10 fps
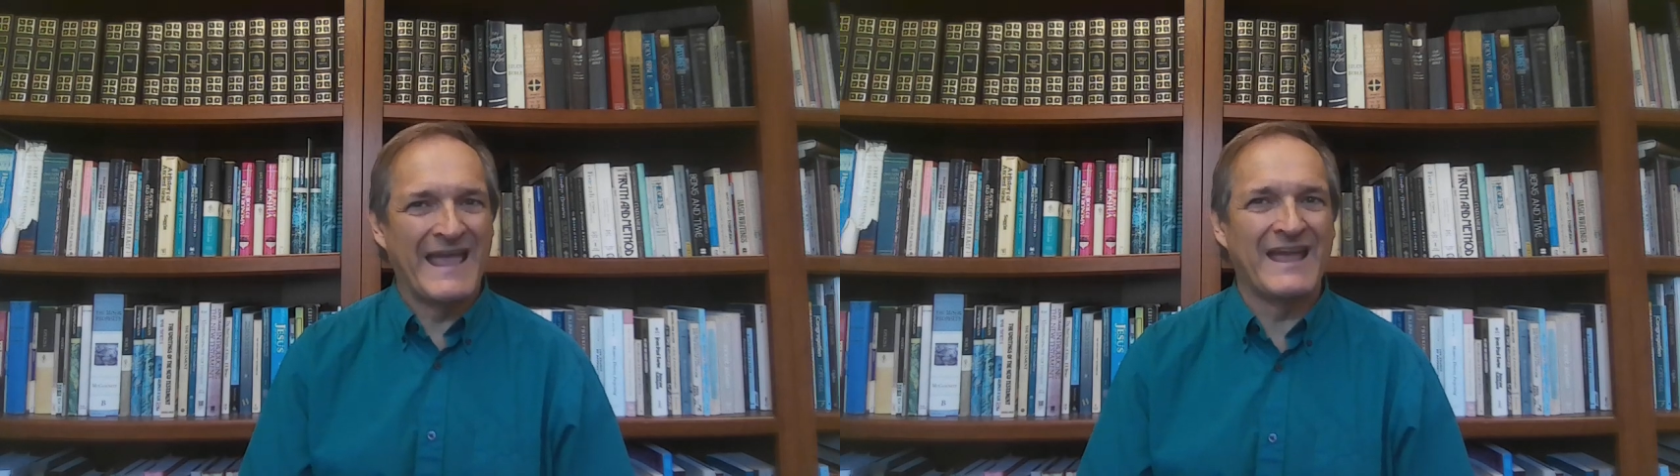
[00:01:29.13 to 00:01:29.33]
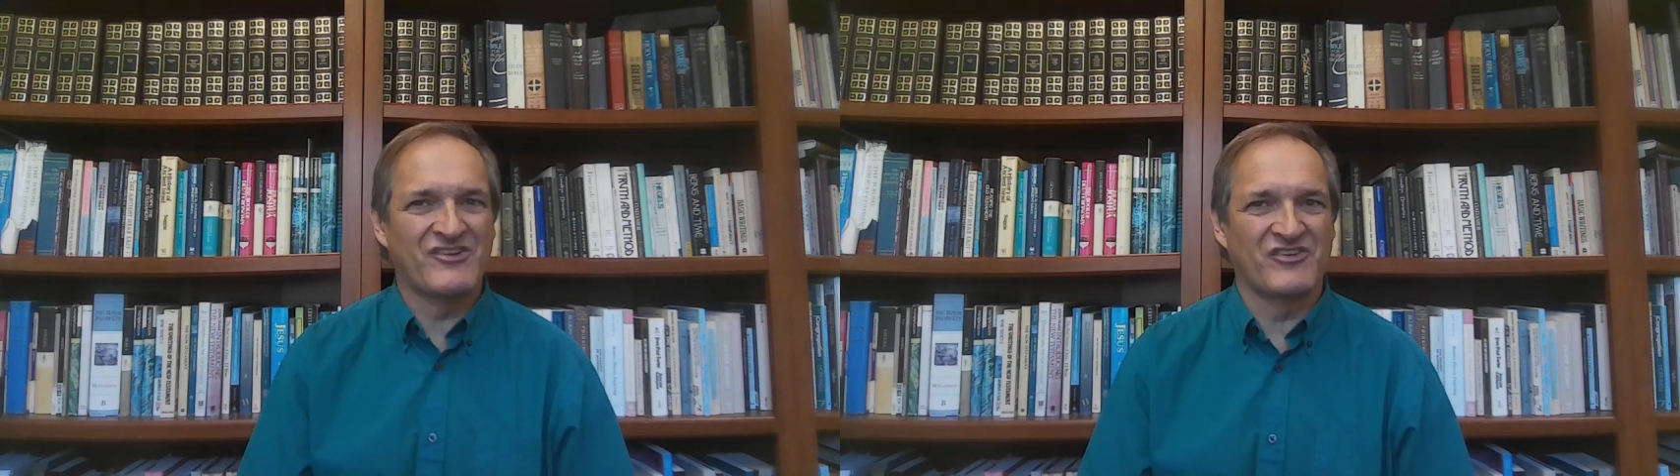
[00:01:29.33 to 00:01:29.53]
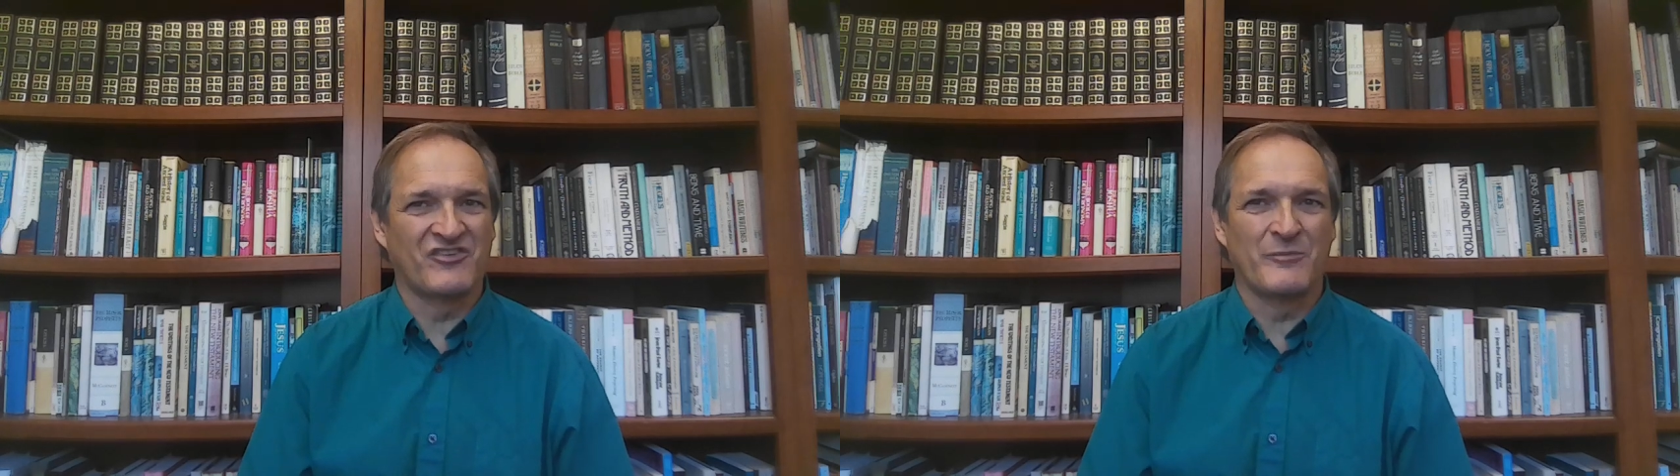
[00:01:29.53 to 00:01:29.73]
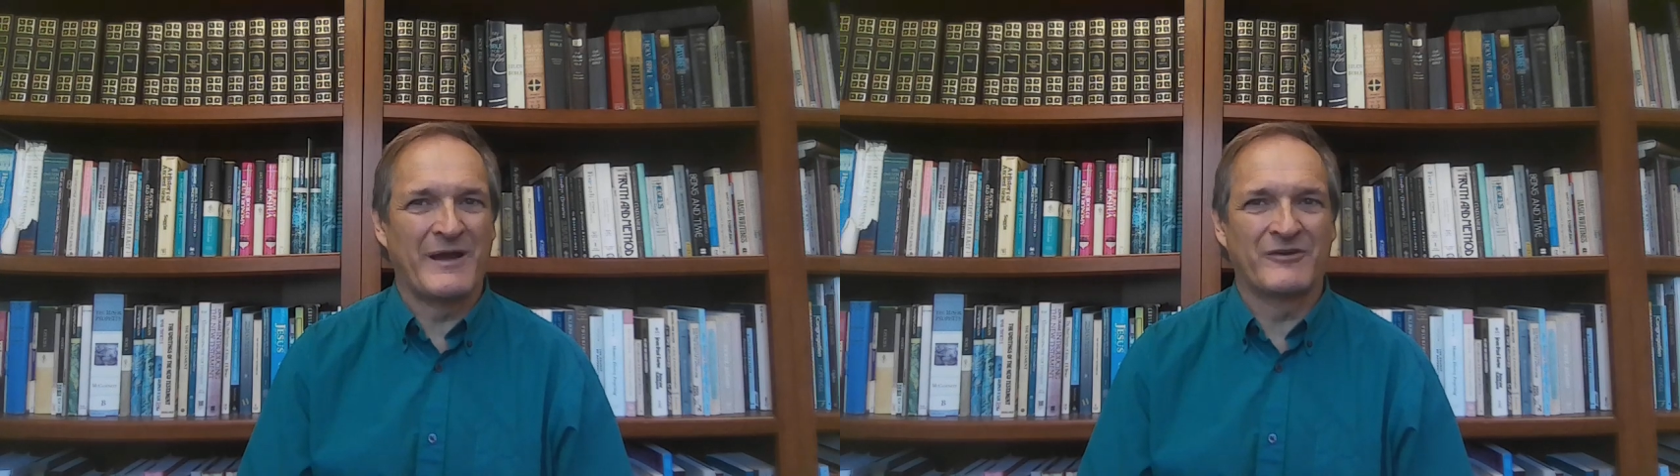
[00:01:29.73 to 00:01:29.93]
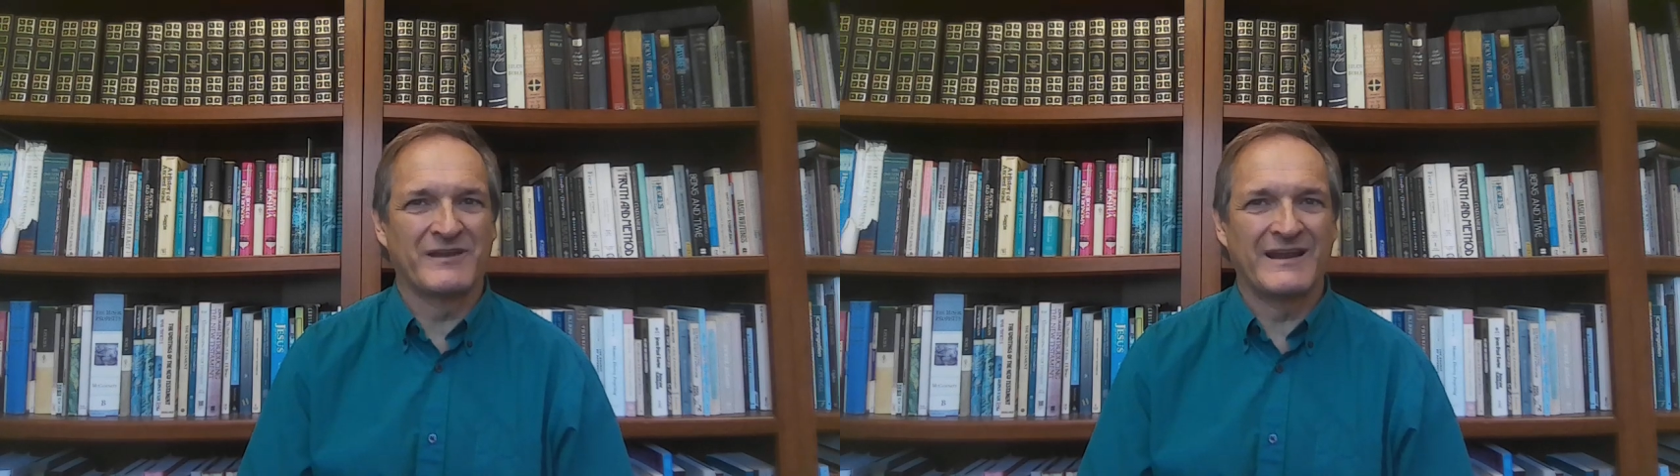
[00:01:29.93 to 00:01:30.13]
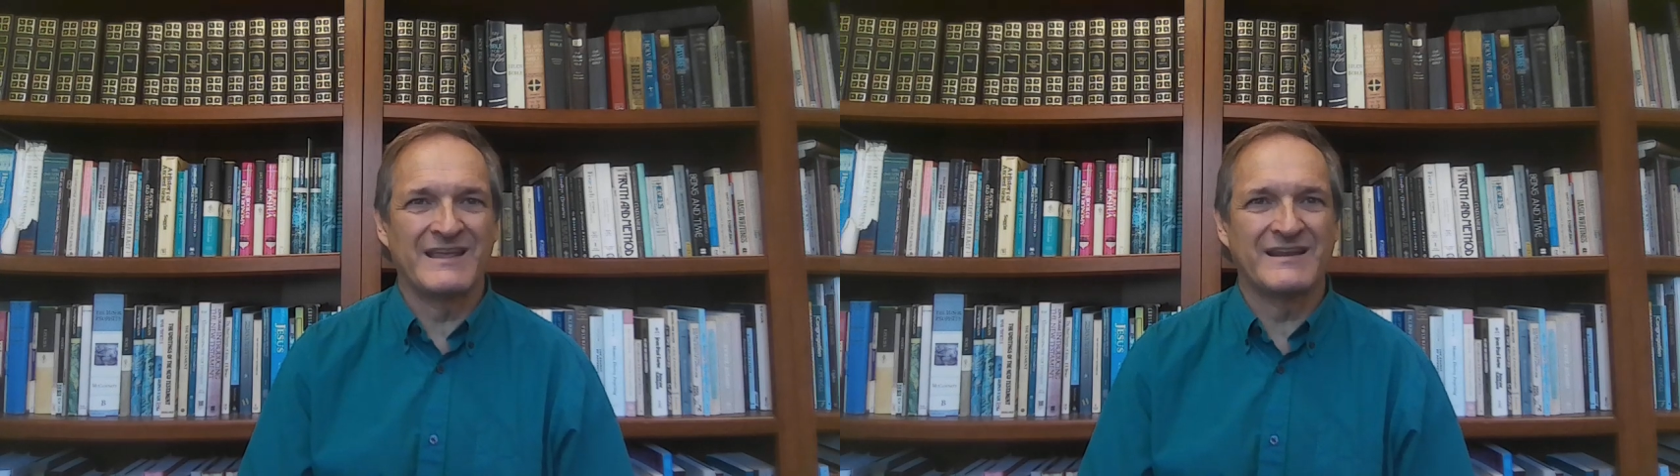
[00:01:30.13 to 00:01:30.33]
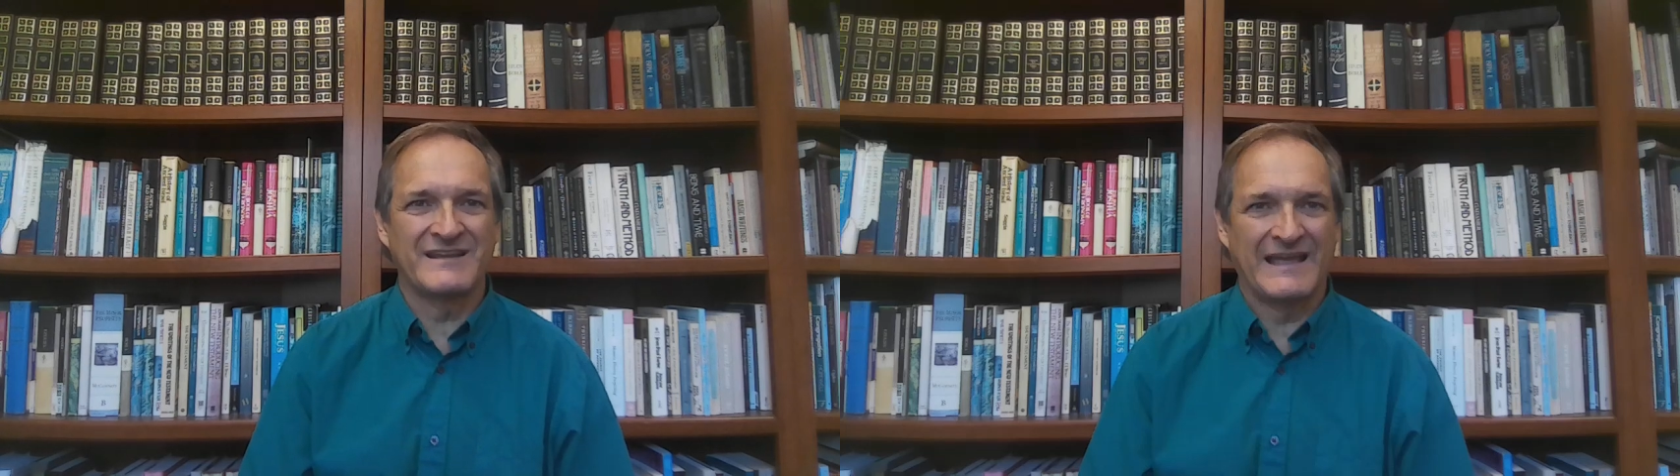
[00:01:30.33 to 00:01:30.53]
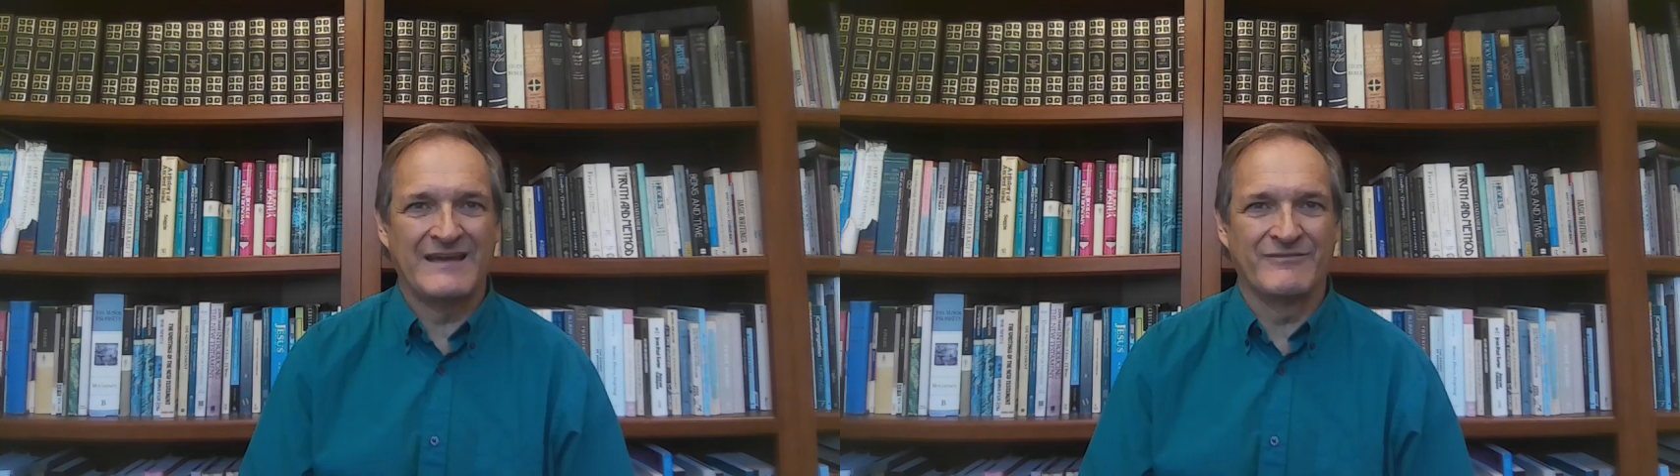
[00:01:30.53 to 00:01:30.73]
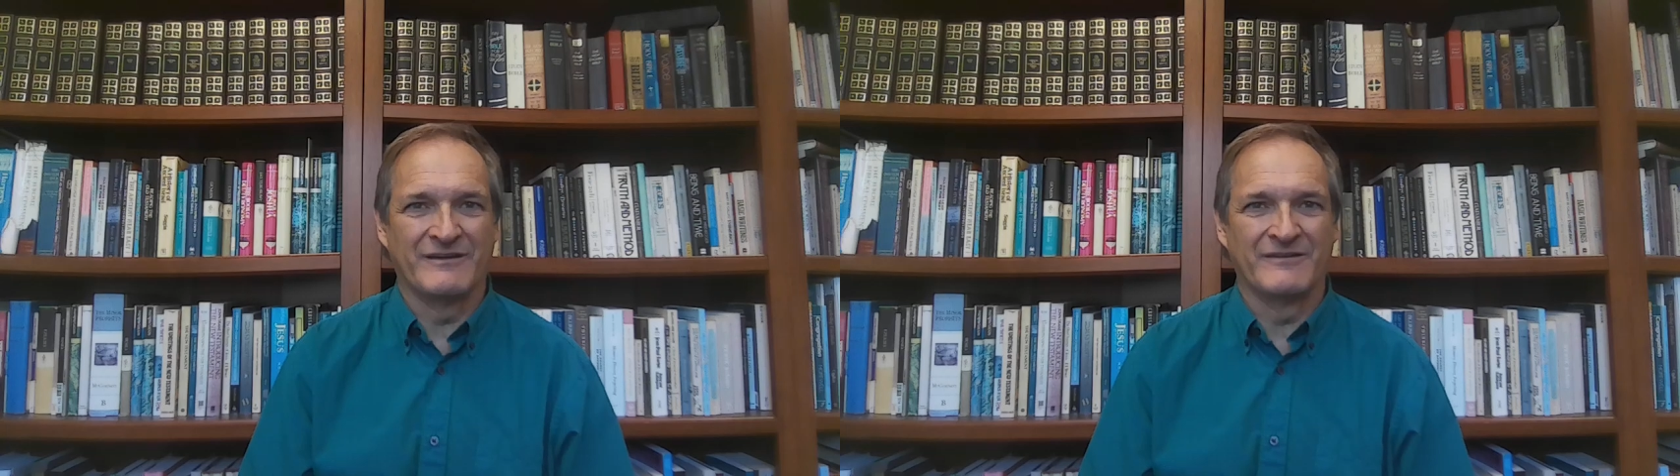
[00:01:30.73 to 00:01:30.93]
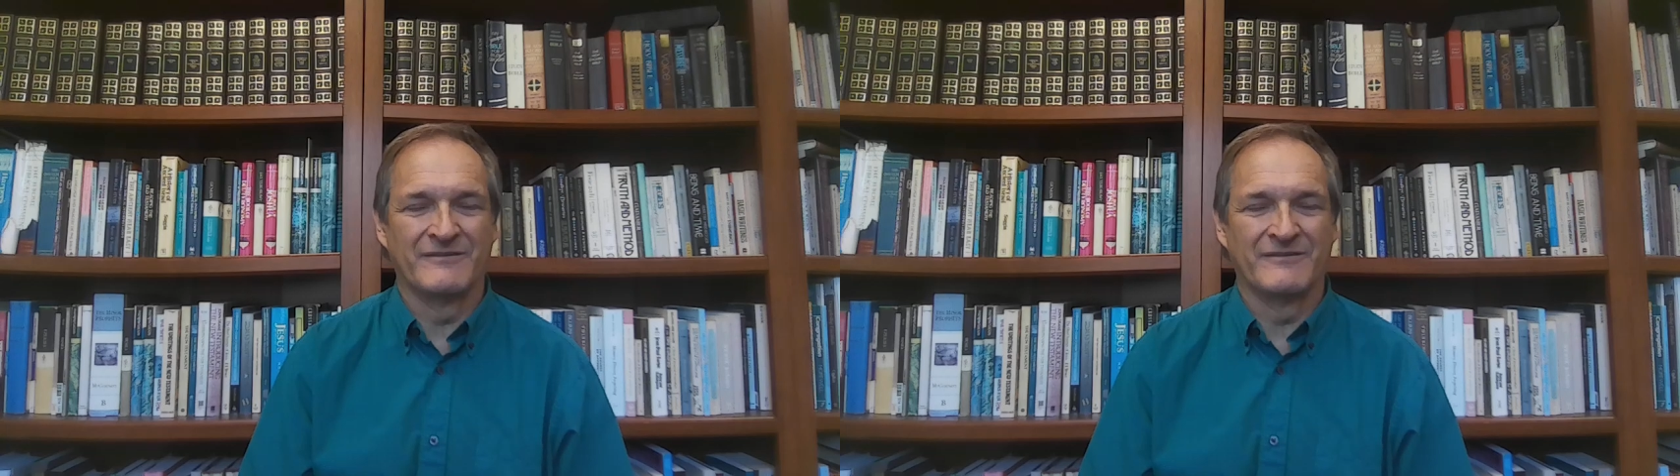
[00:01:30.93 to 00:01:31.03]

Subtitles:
anxious about getting into heaven,